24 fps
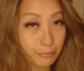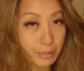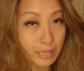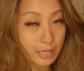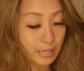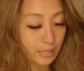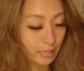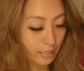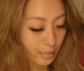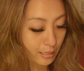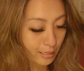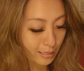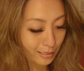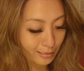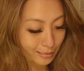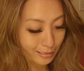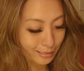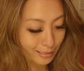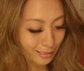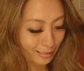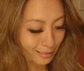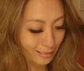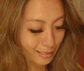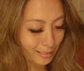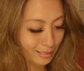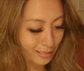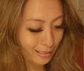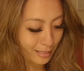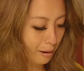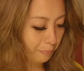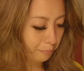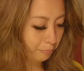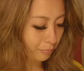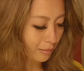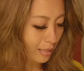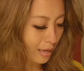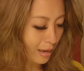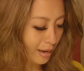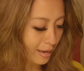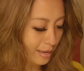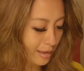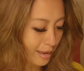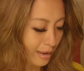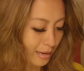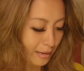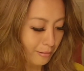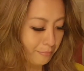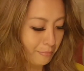be? It's just
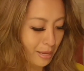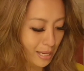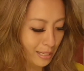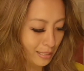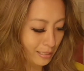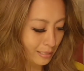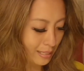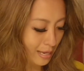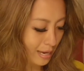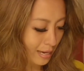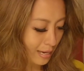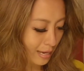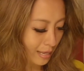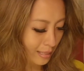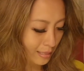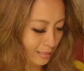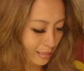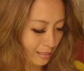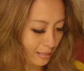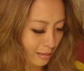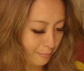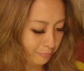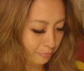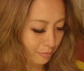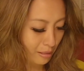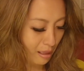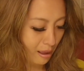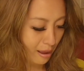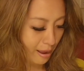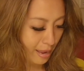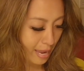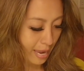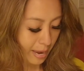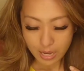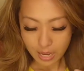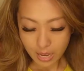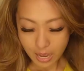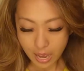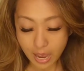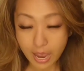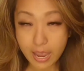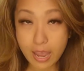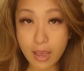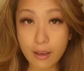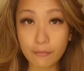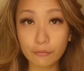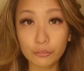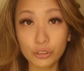applying, mixing, and then apply. I
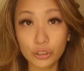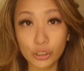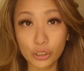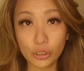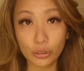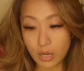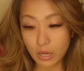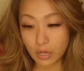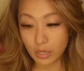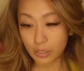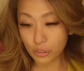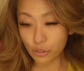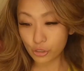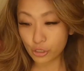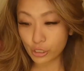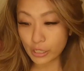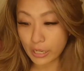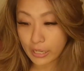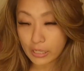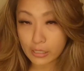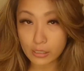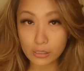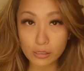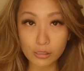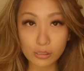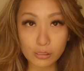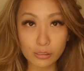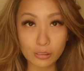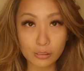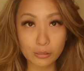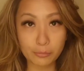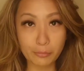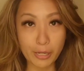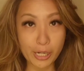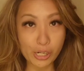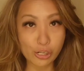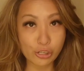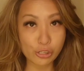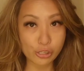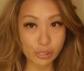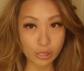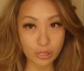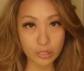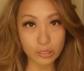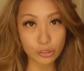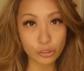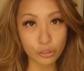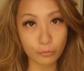have to change my
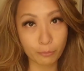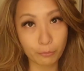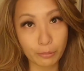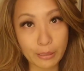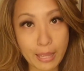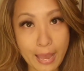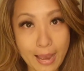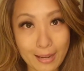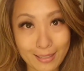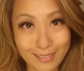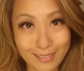shirt to black.